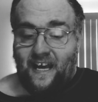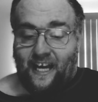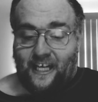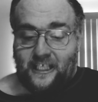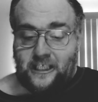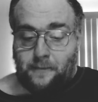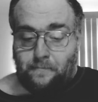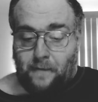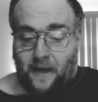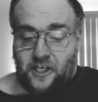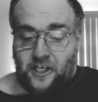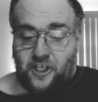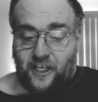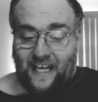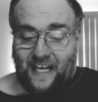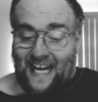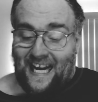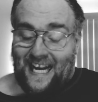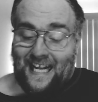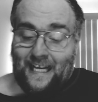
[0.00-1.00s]

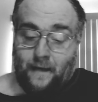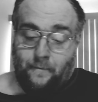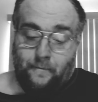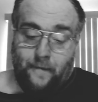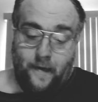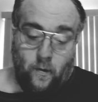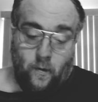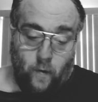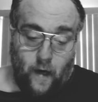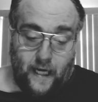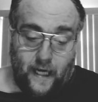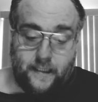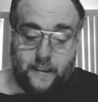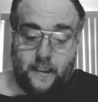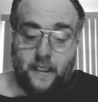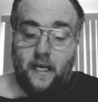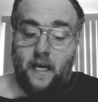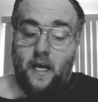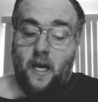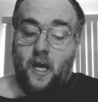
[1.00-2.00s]
especially in the Midwest.